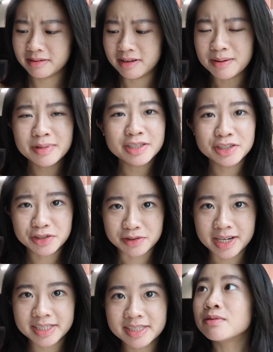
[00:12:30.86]
not much
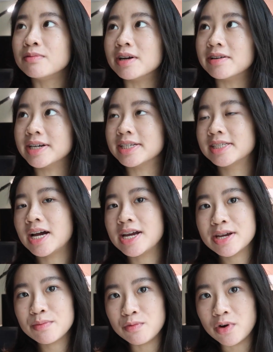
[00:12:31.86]
stress, whereas
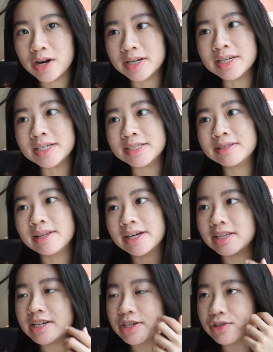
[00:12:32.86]
IEM 1 is like
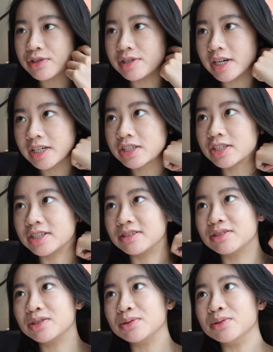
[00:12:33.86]
the introduction
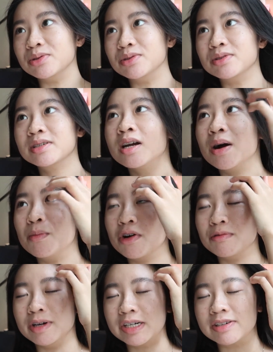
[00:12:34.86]
to a more
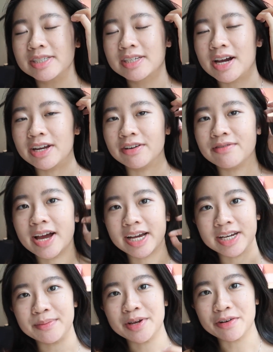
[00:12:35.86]
rigorous kind of
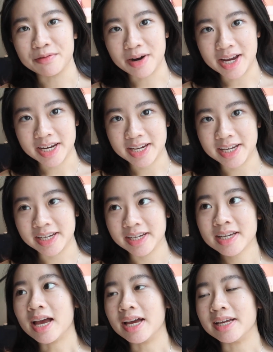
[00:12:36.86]
academic writing,
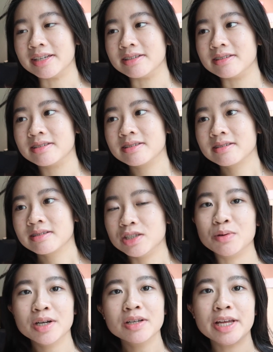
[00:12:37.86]
and you
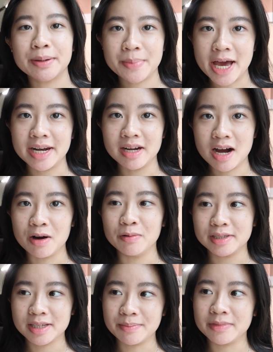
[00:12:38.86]
want to like pad it out
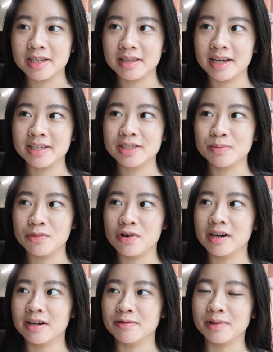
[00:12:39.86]
with something that's
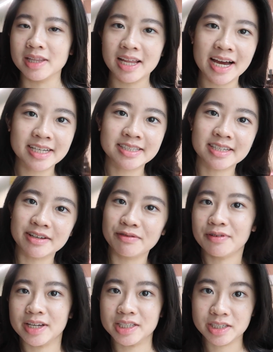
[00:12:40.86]
more relaxed and
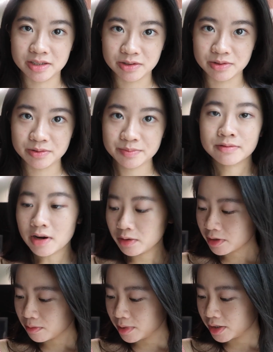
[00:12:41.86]
fun to do,
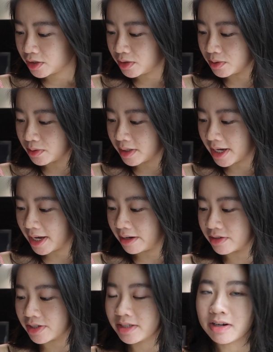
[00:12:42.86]
following which you can
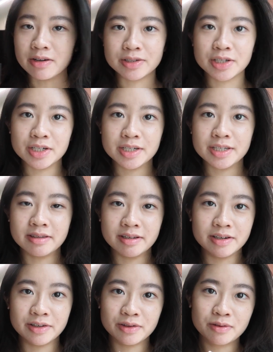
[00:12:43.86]
just alternate
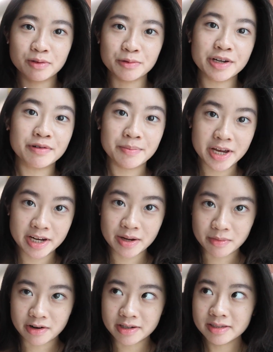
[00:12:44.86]
the 3 remaining
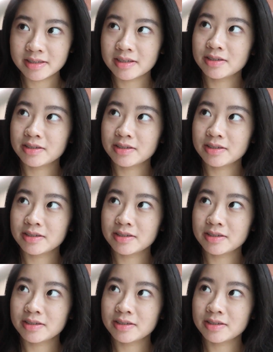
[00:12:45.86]
mods.